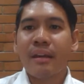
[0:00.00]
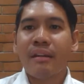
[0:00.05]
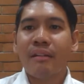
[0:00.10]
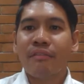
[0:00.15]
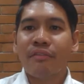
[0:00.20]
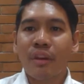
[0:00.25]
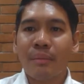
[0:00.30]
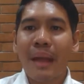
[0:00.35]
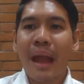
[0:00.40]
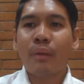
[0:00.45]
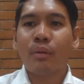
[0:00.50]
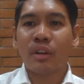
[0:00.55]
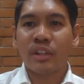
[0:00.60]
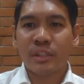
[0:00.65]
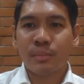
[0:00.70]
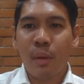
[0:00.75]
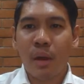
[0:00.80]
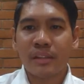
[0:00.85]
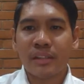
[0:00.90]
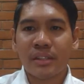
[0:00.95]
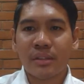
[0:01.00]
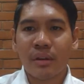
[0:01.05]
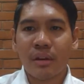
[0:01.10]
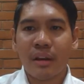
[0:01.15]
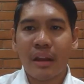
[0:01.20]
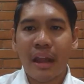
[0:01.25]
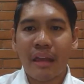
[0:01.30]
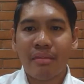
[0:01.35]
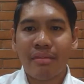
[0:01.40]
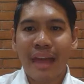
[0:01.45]
from our sponsor,
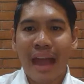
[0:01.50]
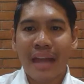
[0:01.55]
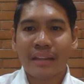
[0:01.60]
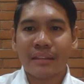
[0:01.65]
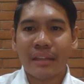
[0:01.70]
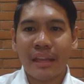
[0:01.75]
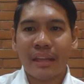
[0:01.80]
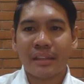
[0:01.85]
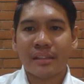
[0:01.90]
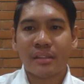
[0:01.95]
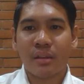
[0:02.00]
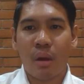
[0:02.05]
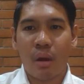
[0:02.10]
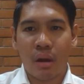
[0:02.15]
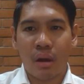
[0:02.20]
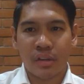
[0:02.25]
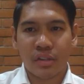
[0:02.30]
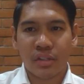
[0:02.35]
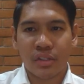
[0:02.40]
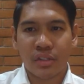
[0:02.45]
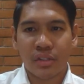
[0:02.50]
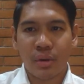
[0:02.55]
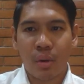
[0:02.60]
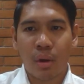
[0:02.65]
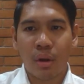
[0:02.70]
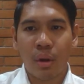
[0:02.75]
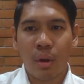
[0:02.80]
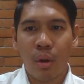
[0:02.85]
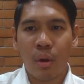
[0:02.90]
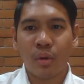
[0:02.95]
and that is OSH
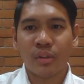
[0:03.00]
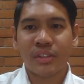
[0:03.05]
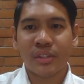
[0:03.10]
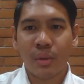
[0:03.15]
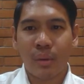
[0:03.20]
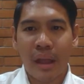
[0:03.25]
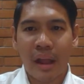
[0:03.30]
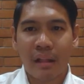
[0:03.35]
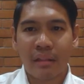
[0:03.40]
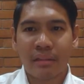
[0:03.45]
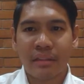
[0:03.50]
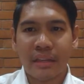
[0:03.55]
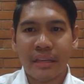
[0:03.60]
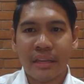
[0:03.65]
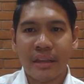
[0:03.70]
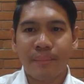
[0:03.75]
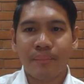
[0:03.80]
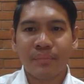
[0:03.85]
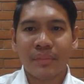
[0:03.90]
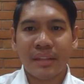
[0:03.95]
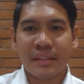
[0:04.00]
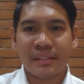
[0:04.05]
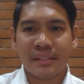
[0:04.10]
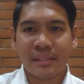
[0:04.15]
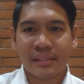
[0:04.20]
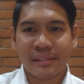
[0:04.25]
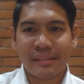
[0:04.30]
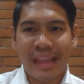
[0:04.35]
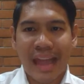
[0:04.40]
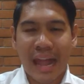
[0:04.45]
or Also oh So Healthy
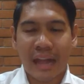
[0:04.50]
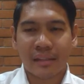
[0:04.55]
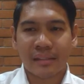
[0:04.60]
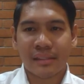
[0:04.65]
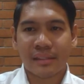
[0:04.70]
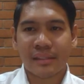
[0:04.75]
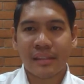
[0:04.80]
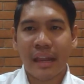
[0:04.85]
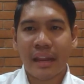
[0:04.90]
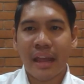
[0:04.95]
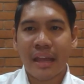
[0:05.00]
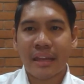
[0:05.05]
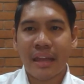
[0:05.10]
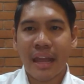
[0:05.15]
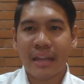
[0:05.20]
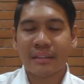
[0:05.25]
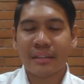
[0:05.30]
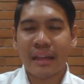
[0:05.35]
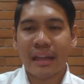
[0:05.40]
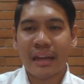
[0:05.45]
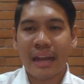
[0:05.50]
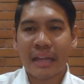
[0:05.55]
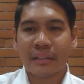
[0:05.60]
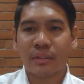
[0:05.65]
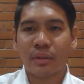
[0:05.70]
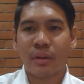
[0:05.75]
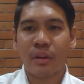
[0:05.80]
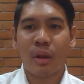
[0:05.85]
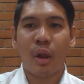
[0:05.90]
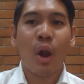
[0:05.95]
Snacks. Can I get a
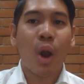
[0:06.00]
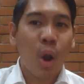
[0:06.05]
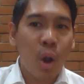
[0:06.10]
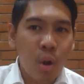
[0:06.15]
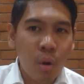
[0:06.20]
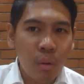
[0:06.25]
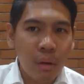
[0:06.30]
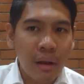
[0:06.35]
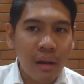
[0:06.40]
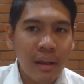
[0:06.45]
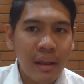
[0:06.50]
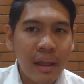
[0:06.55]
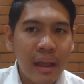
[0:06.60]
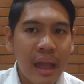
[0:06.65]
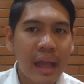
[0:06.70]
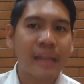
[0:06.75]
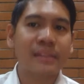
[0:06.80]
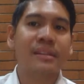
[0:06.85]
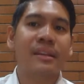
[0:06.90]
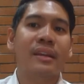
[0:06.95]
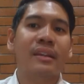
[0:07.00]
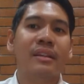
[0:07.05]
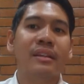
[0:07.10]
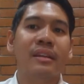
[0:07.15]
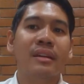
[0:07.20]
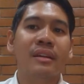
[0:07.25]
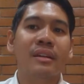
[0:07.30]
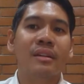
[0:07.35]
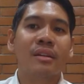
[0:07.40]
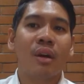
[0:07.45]
letter O as in
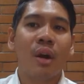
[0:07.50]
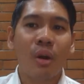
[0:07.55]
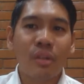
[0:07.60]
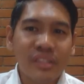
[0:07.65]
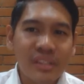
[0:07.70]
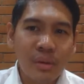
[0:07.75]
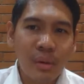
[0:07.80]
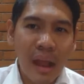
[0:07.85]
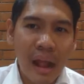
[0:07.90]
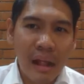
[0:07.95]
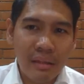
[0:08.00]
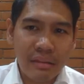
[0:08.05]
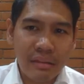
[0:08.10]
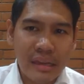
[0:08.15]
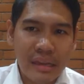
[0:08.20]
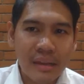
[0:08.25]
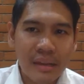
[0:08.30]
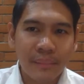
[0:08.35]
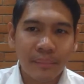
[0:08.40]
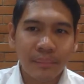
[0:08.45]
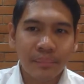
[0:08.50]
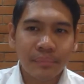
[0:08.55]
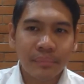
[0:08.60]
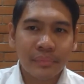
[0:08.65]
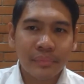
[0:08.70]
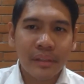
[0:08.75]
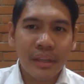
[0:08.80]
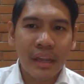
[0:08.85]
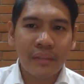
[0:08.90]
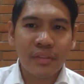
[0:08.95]
Oh So Healthy
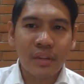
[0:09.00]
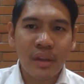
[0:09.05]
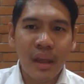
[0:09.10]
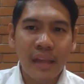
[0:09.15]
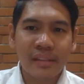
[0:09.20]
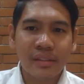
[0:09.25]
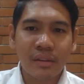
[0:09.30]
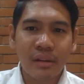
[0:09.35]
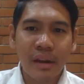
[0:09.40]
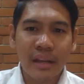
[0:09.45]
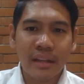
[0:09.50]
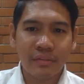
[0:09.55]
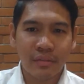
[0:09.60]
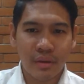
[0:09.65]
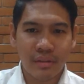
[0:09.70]
if you guys are ready for